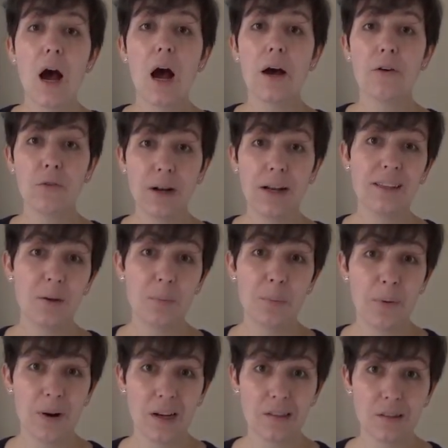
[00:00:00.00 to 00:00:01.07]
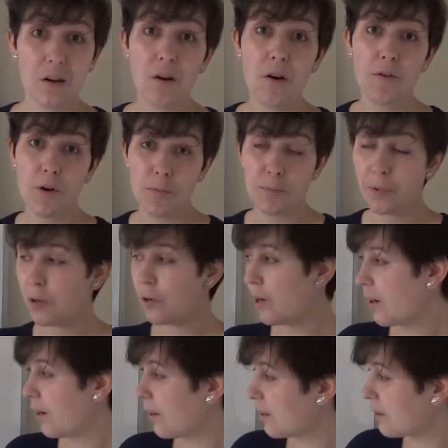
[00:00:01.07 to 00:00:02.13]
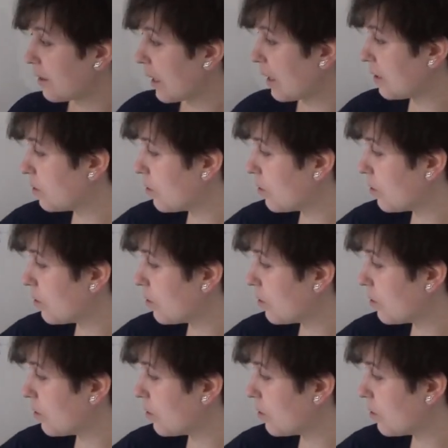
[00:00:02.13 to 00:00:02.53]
relative price of computer in this case.